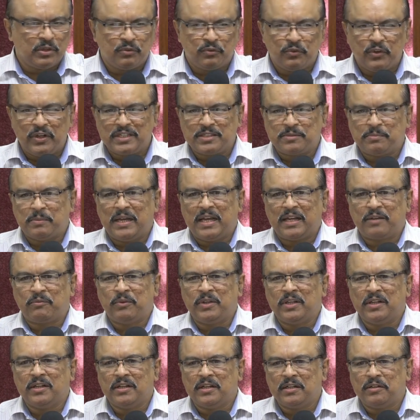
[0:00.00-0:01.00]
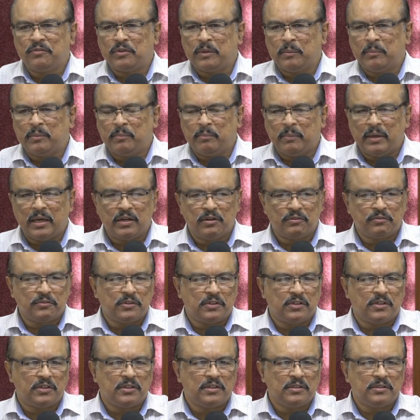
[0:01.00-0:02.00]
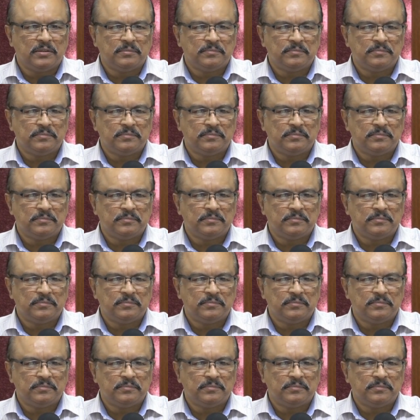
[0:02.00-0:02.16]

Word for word: of weeks back, we heard from a man of God